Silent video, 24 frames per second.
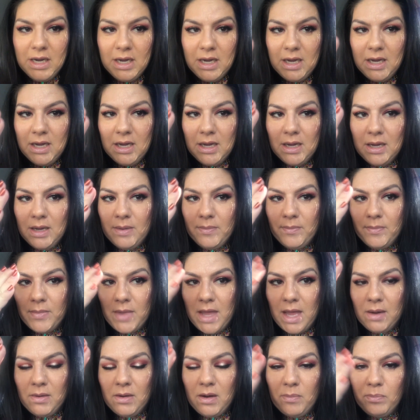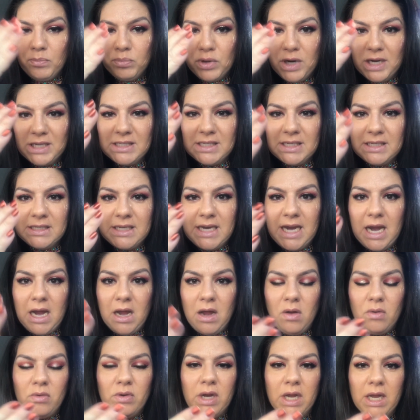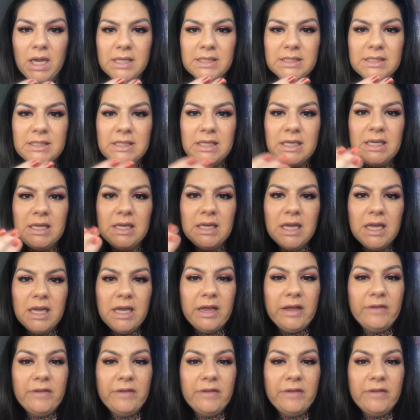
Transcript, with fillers: um, and press it down and see